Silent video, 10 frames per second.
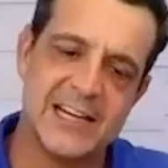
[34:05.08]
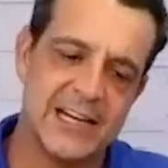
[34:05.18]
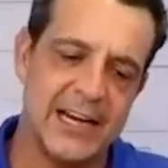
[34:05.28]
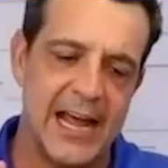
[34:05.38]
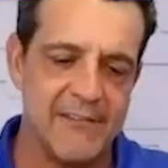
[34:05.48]

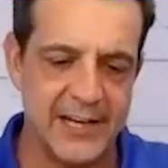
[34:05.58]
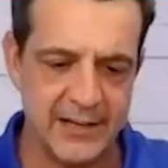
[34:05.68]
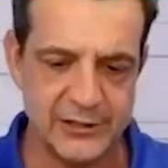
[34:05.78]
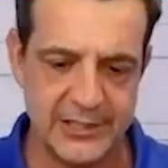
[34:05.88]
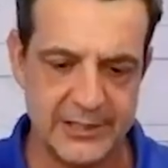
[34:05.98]
and have
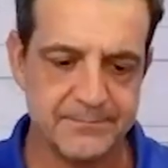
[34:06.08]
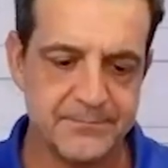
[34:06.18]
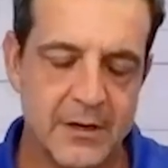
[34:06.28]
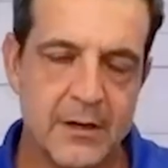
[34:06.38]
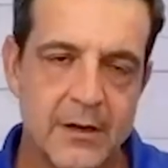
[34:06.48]
energy?
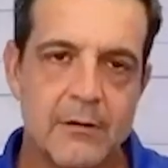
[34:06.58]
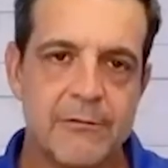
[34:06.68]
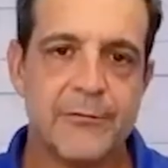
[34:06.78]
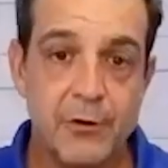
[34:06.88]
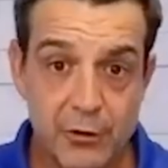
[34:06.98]

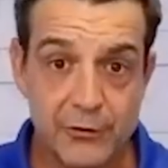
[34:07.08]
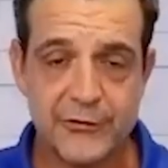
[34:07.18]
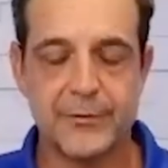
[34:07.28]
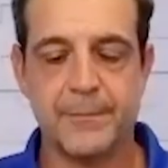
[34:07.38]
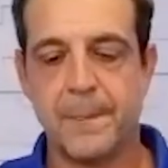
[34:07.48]
First,